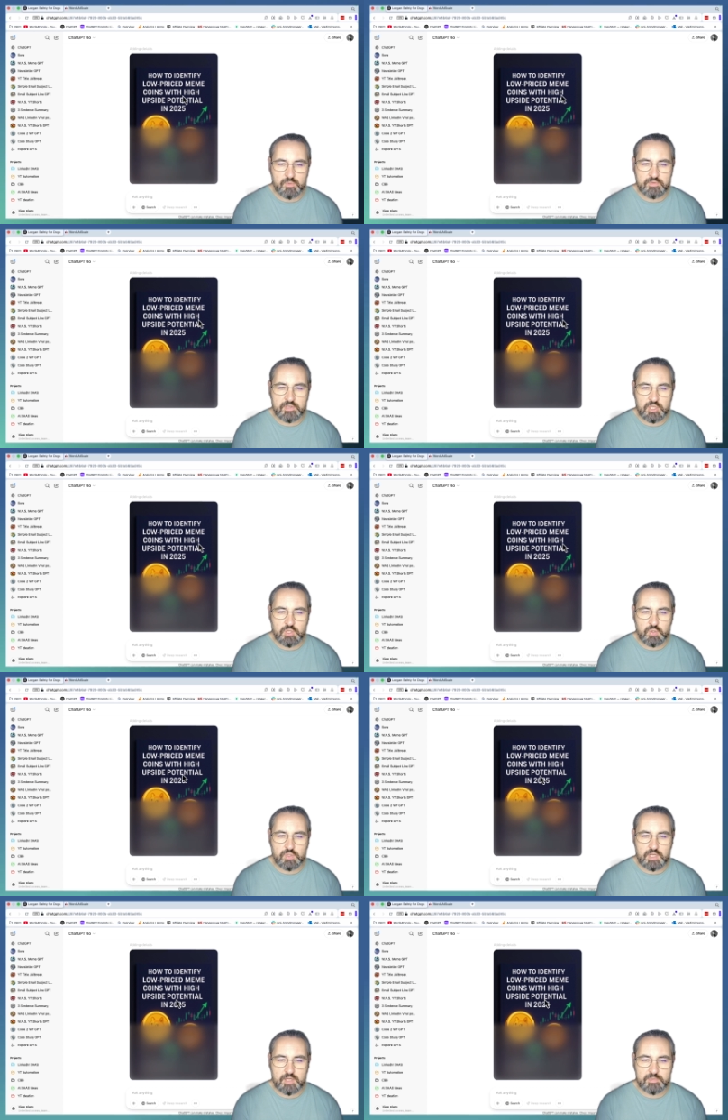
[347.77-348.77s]
with
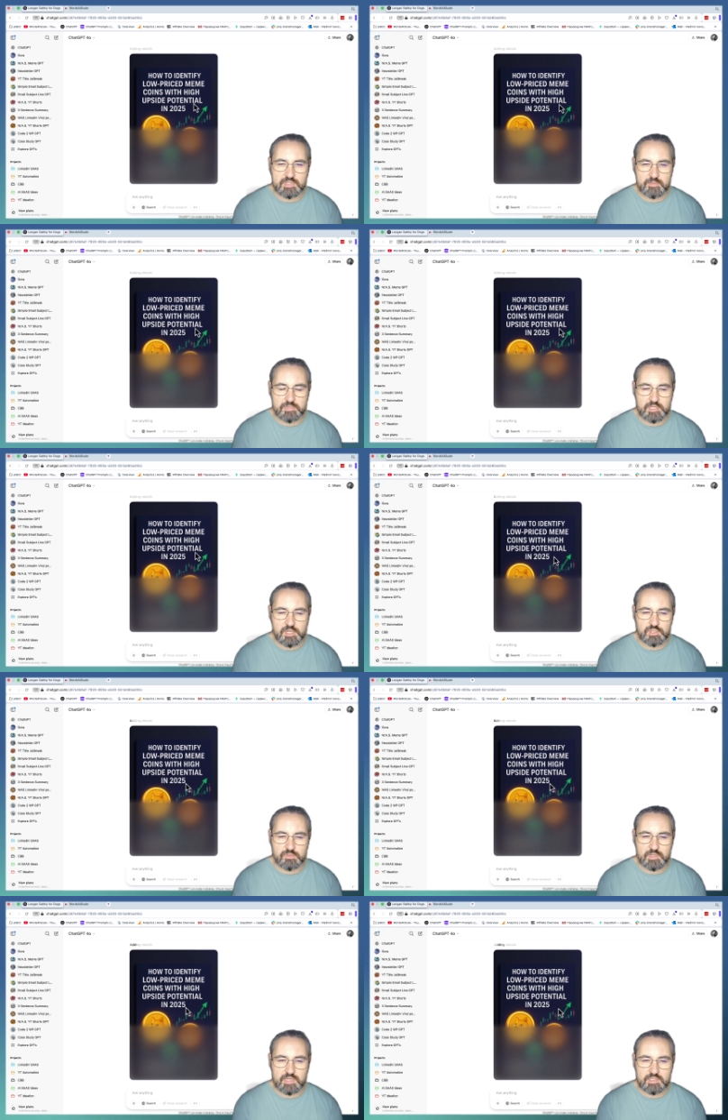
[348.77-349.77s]
huge upside
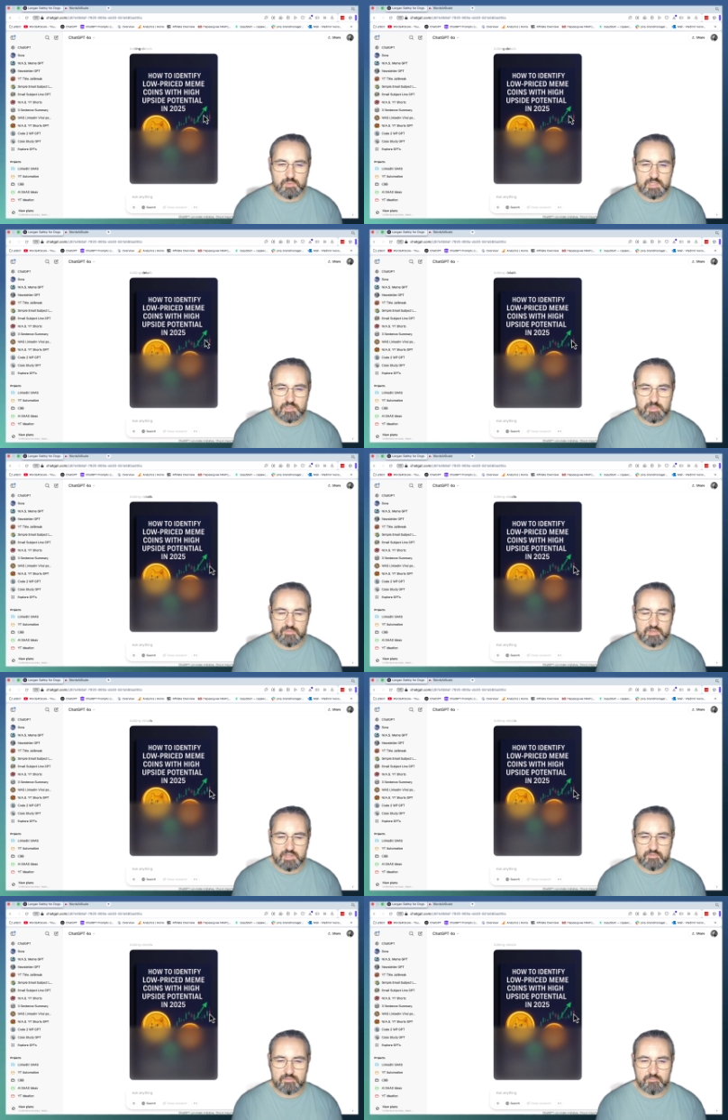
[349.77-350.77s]
potential in
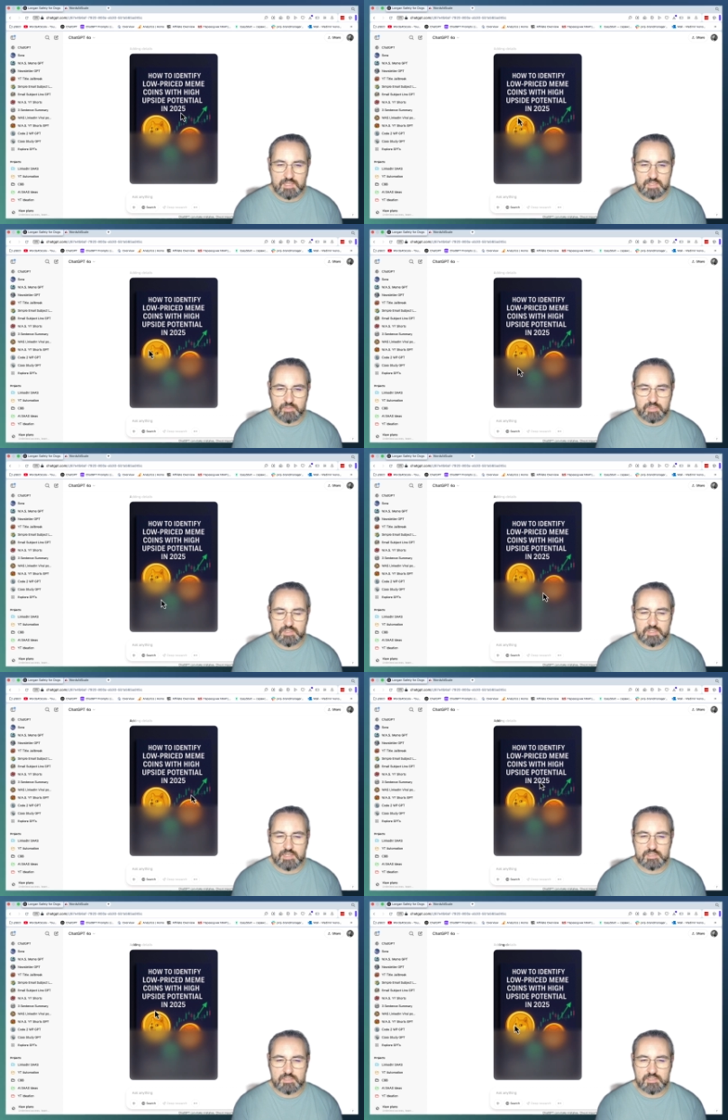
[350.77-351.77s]
2025. And look
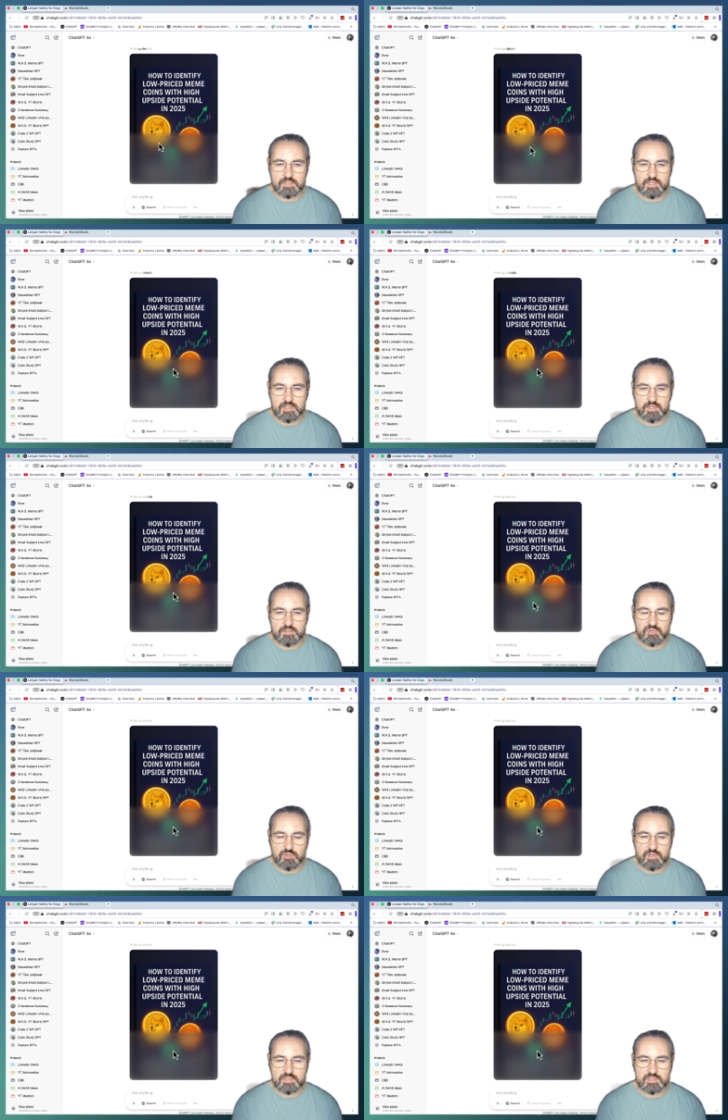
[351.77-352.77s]
at the meme
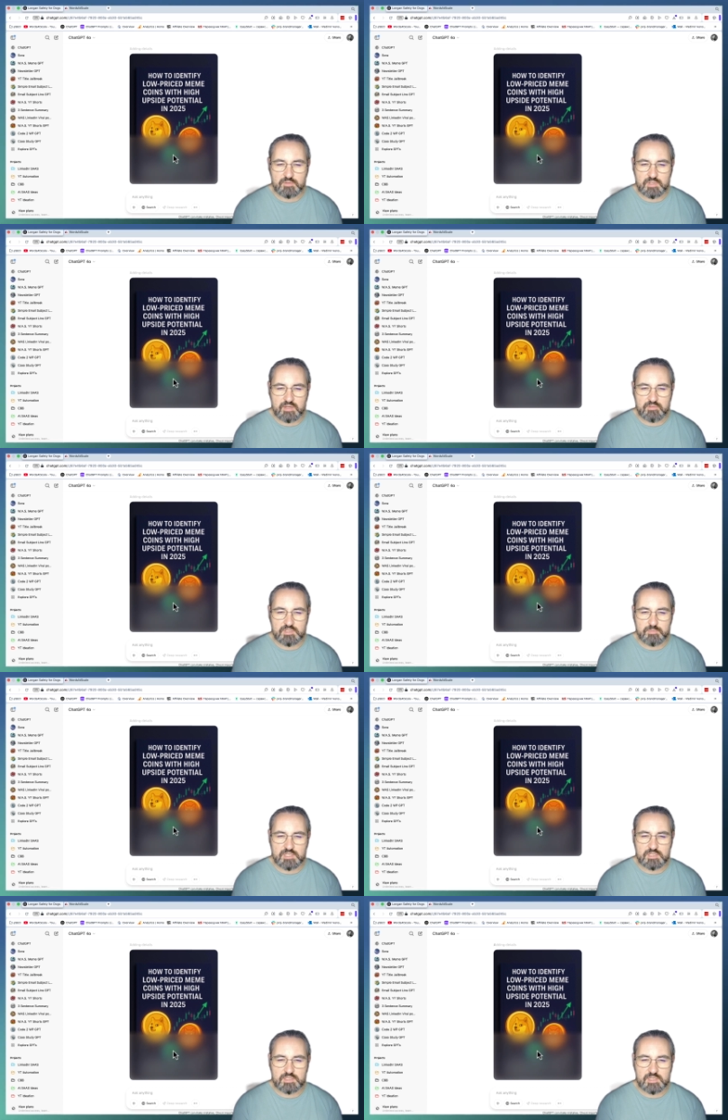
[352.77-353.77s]
coins. So it even
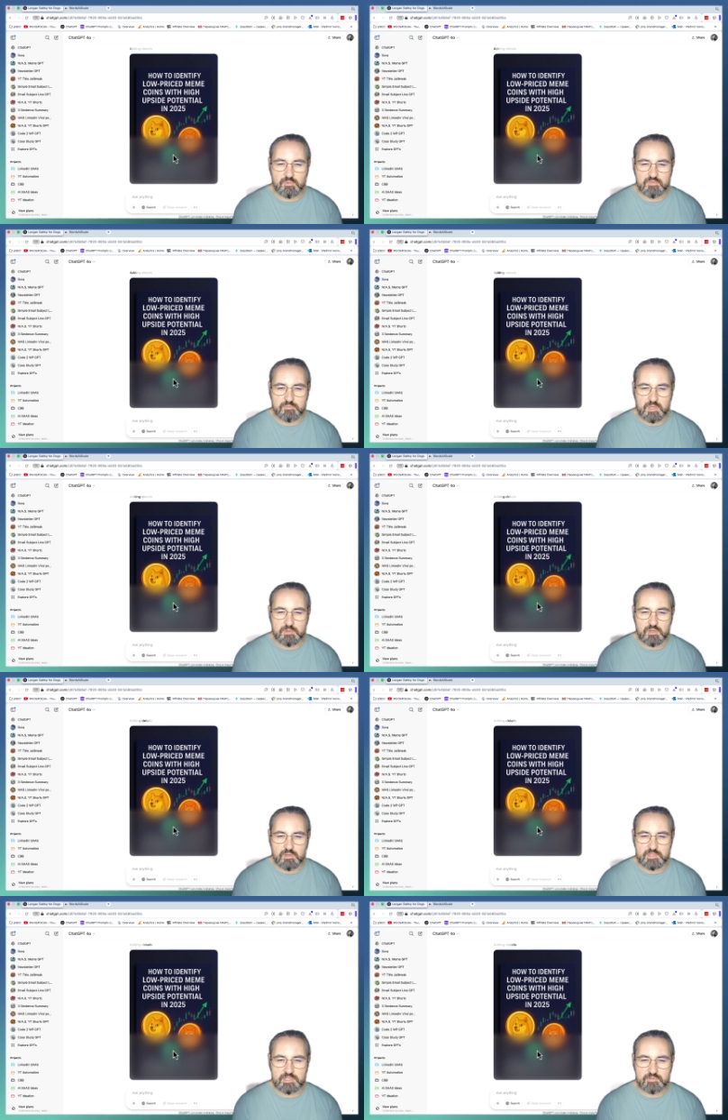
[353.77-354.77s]
depicted some of the meme
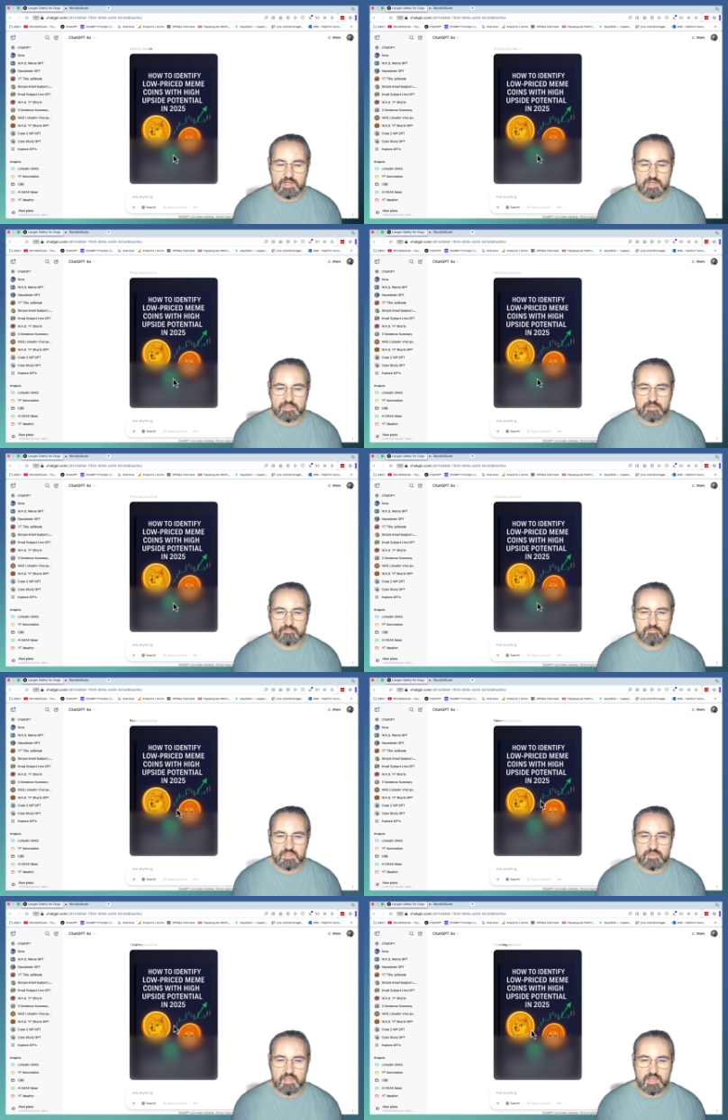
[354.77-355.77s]
coins correctly with
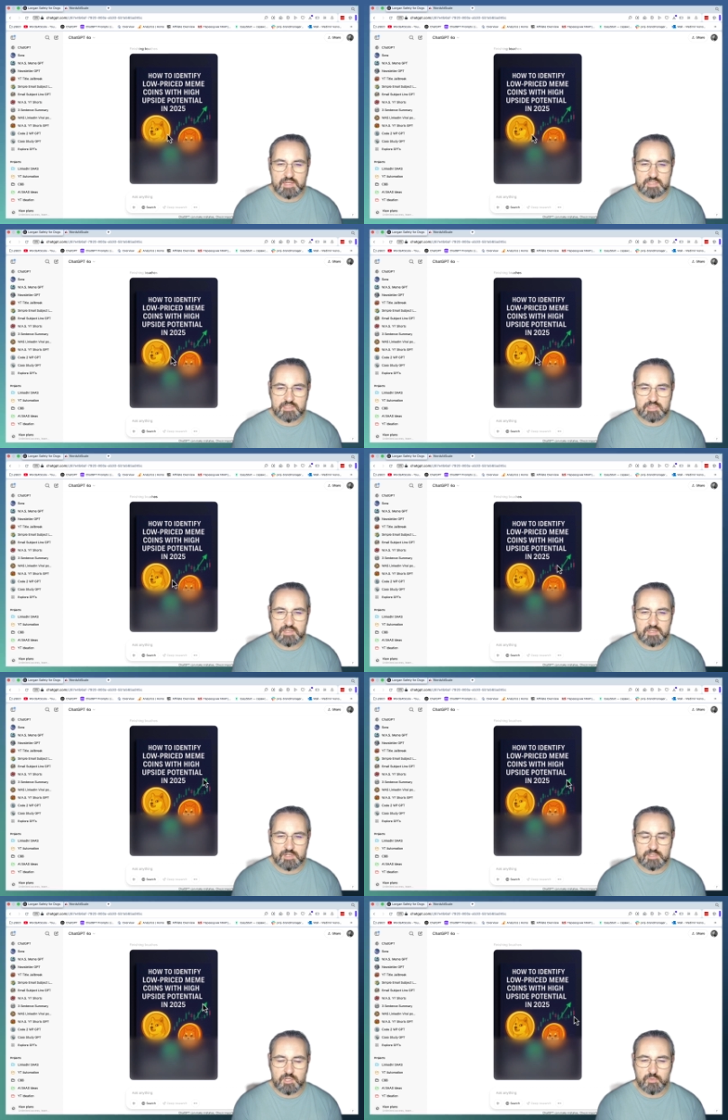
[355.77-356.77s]
a nice
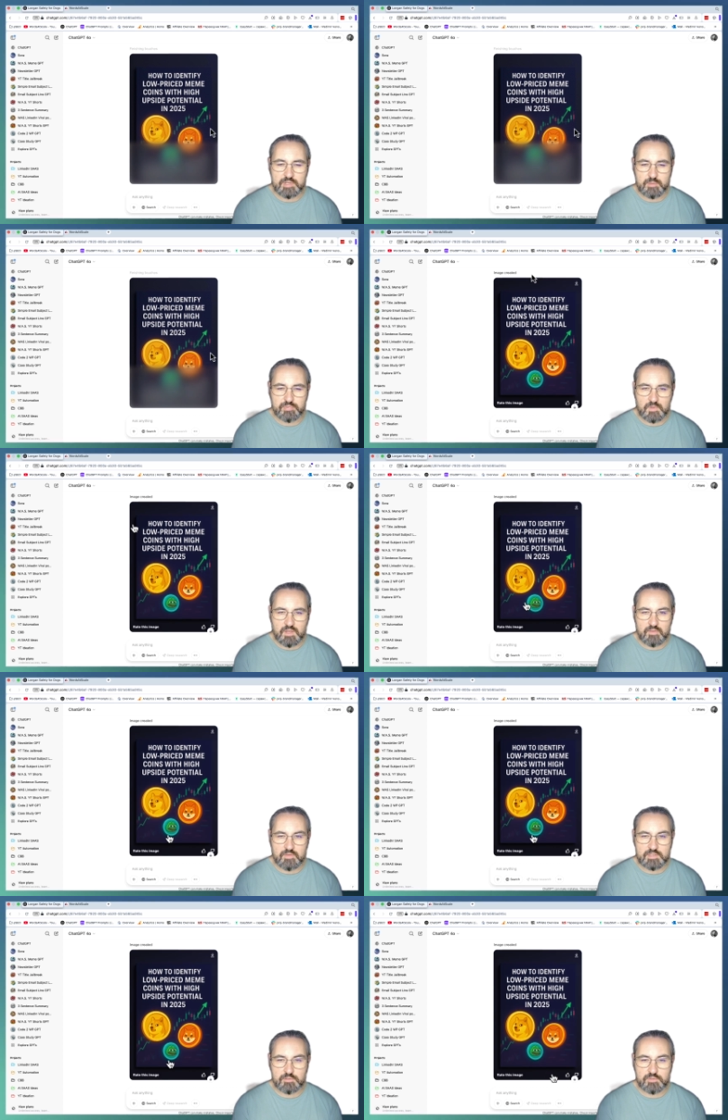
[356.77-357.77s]
chart going up. And
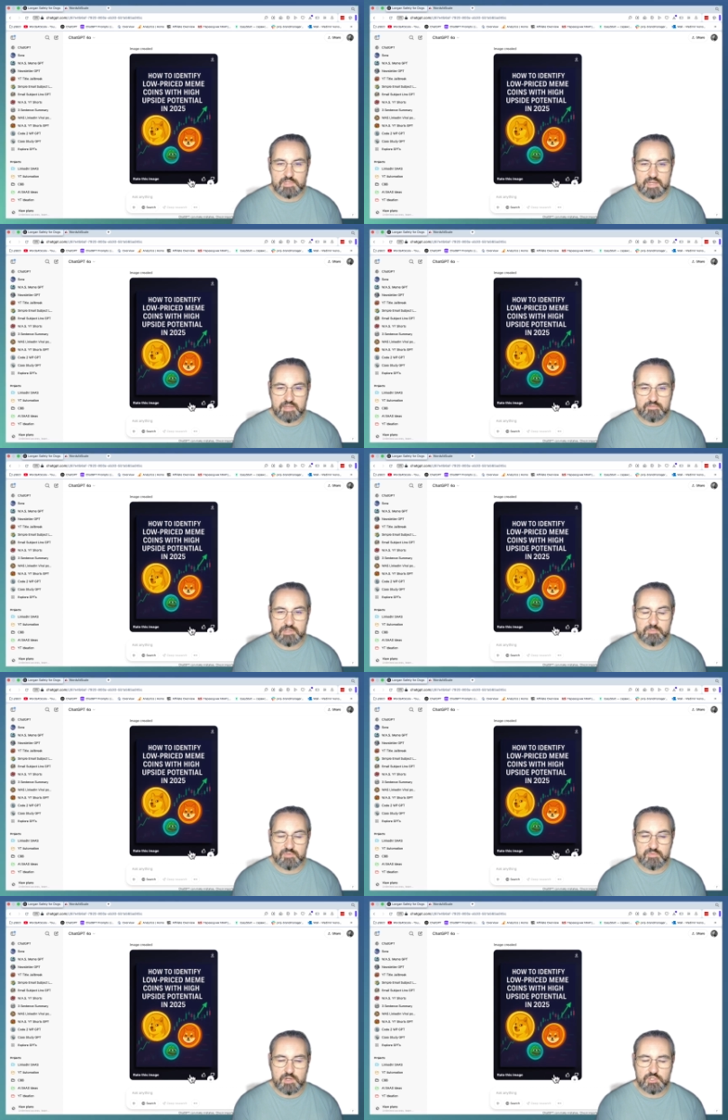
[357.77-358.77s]
this looks like a very
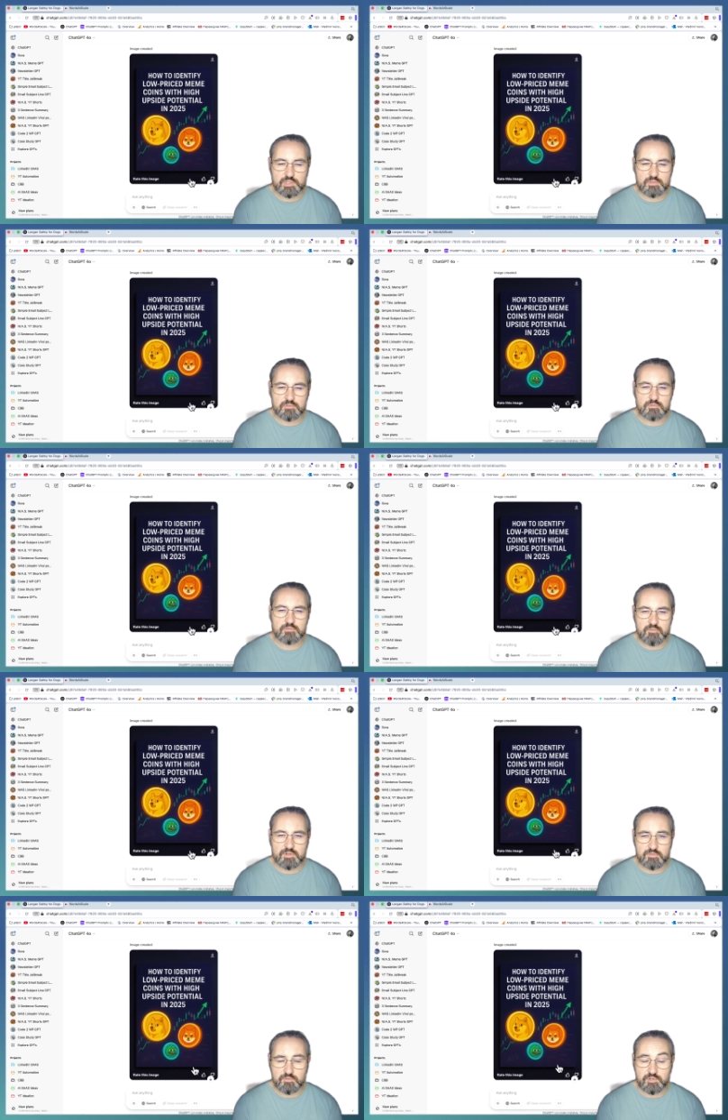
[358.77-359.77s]
professional
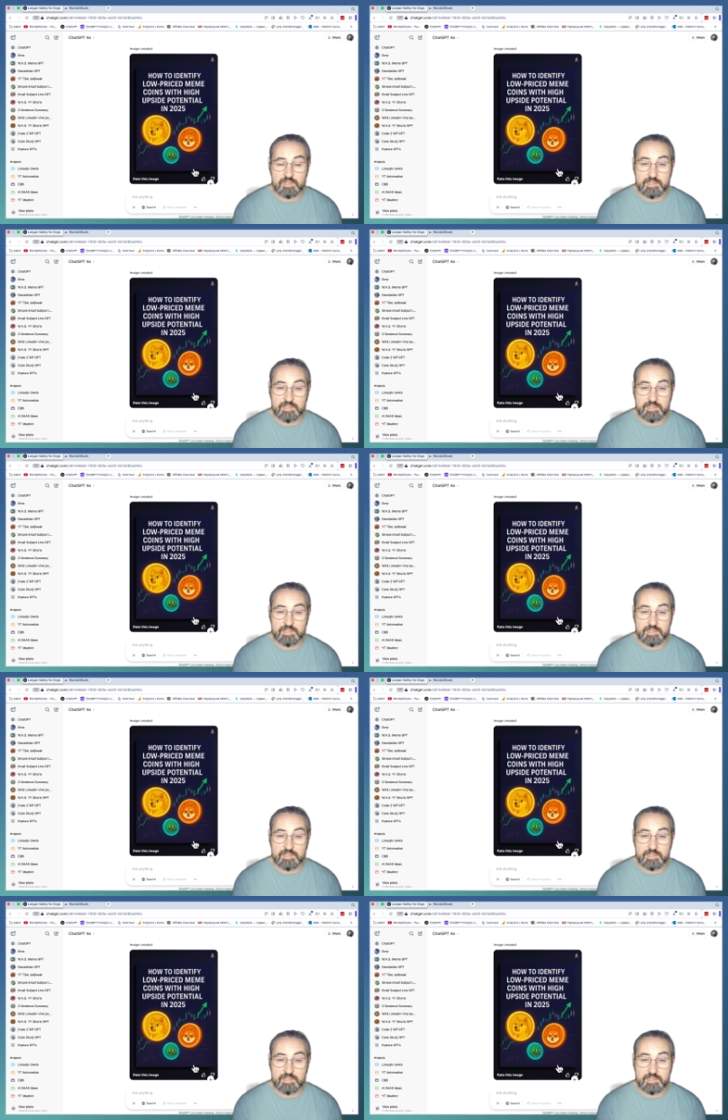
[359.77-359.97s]
cover for